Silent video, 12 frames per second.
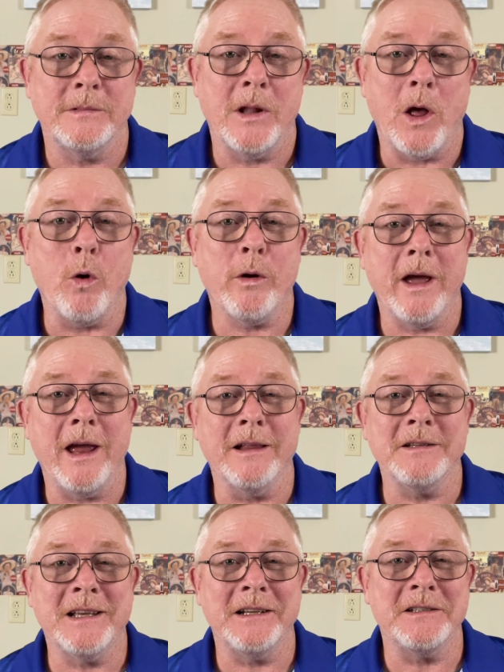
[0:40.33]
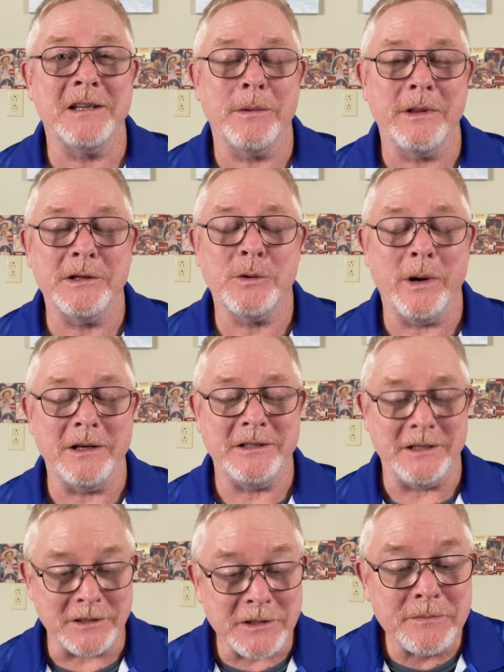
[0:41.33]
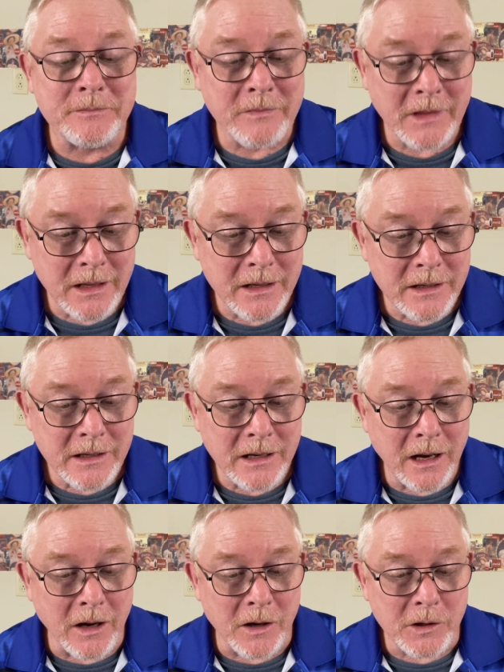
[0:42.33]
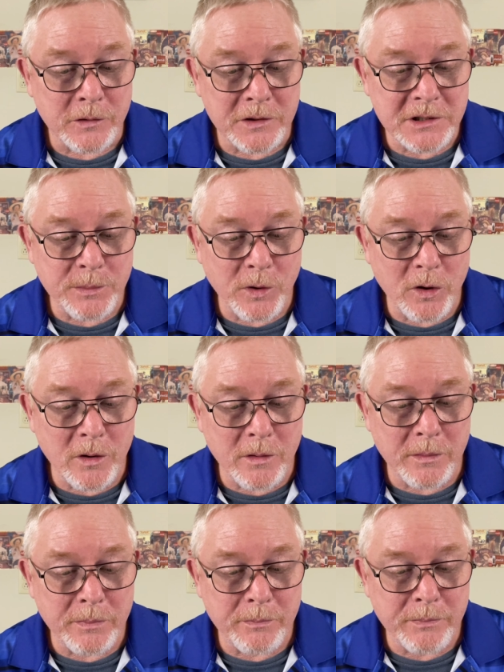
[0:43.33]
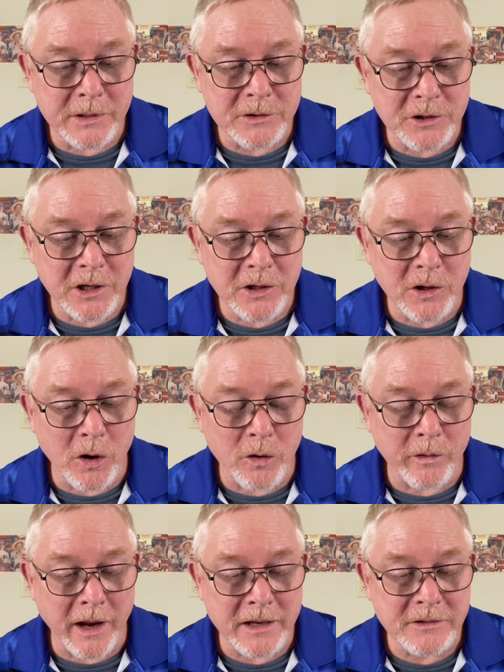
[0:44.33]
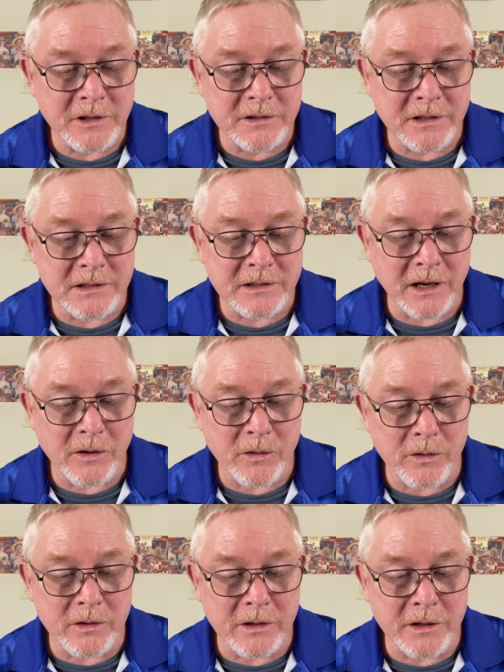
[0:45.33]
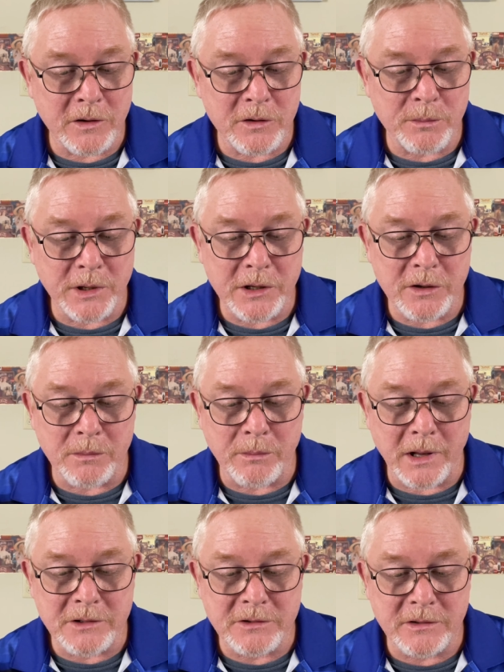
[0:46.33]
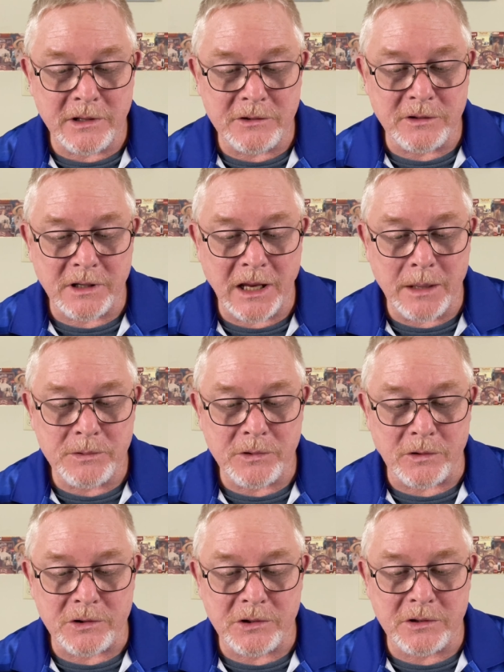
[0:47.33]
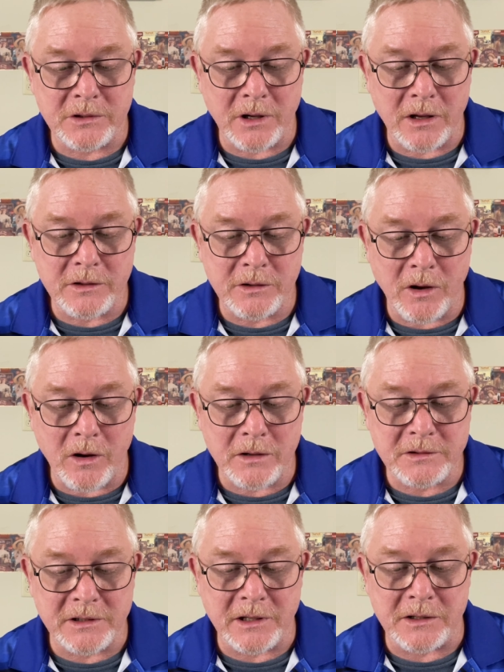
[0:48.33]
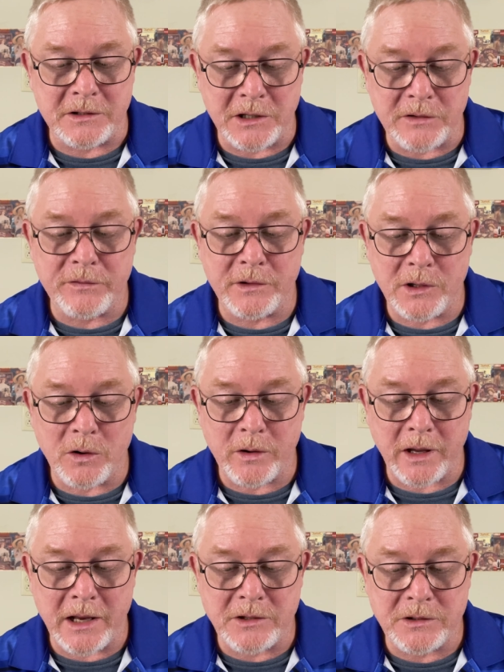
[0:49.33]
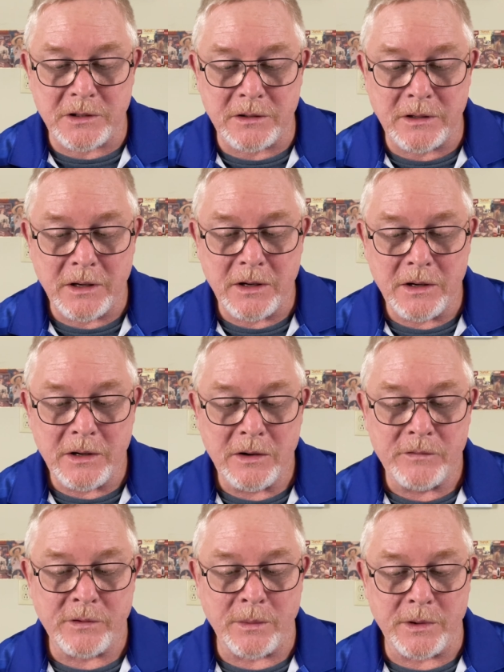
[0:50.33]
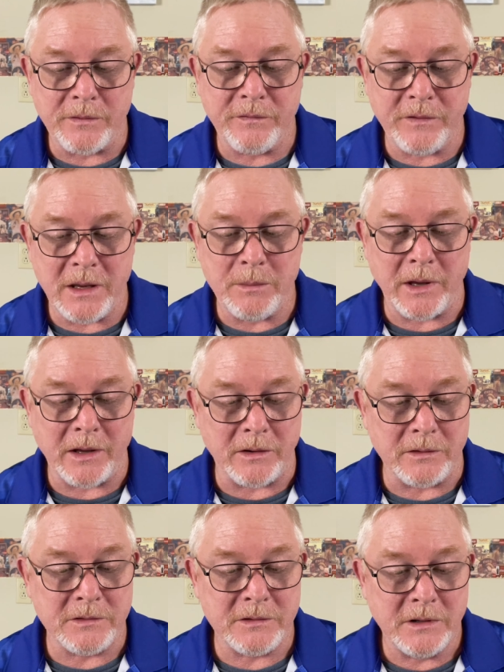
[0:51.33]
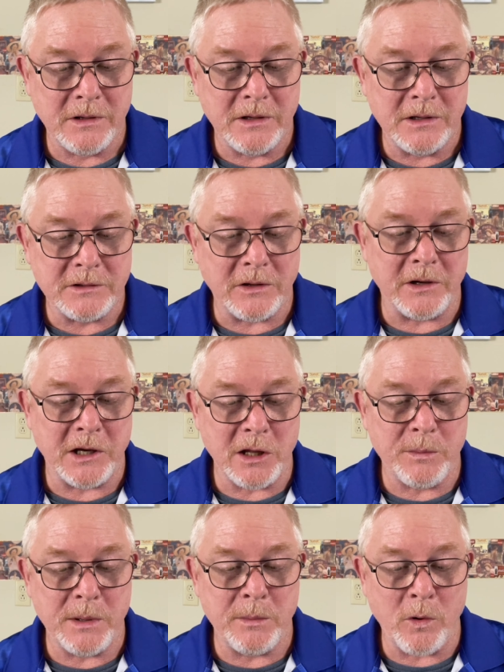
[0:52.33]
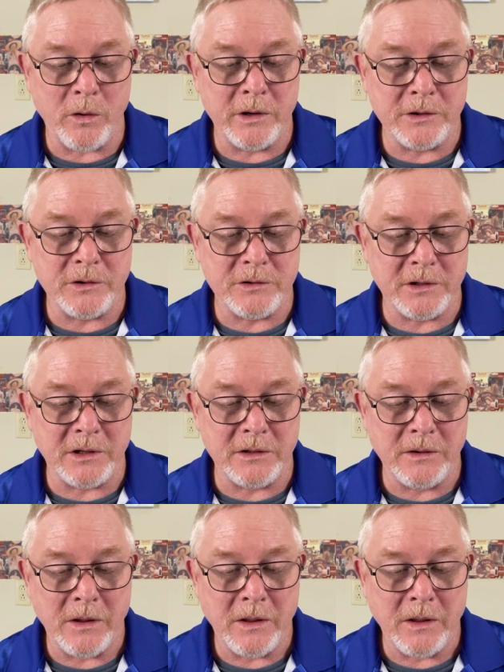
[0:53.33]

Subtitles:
Okay, let's get to some of these questions. Cristobal Pacheco writes, she says, I heard another breeder mention that she keeps her stud dogs in a different location from the females so that he'll be more interested